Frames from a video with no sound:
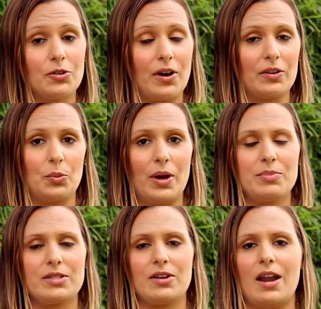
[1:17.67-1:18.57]
around the
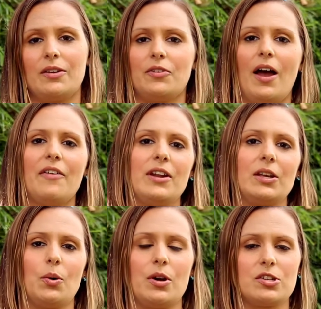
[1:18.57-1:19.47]
website. If you have
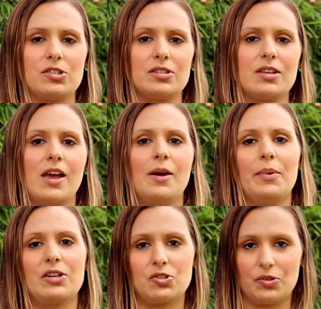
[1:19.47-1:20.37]
any questions,
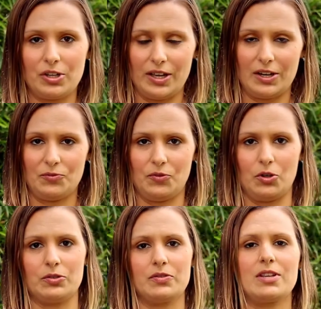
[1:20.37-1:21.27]
make sure you get
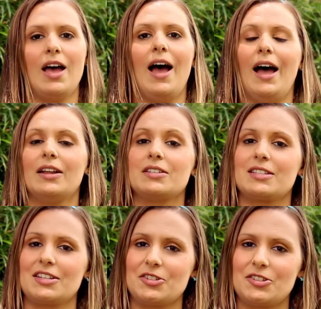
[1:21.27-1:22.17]
involved, and
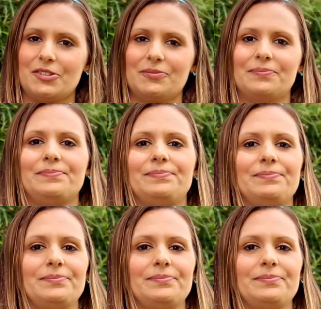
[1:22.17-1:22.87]
see you soon.